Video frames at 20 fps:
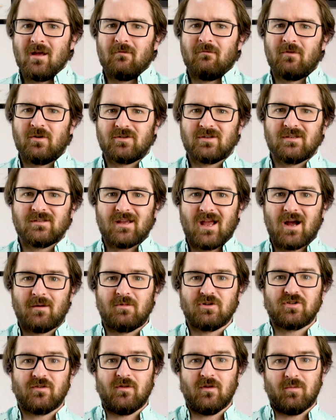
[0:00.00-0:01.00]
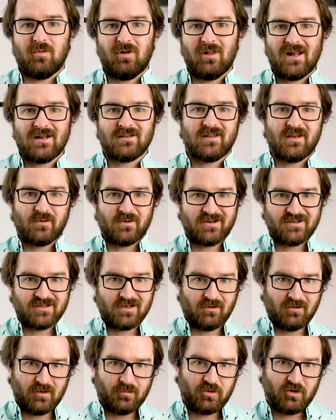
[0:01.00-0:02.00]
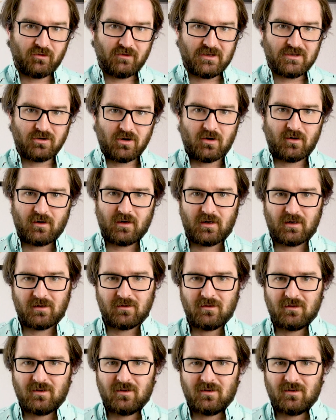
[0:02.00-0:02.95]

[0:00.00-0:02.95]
versus how much of the plants they were deliberately targeting.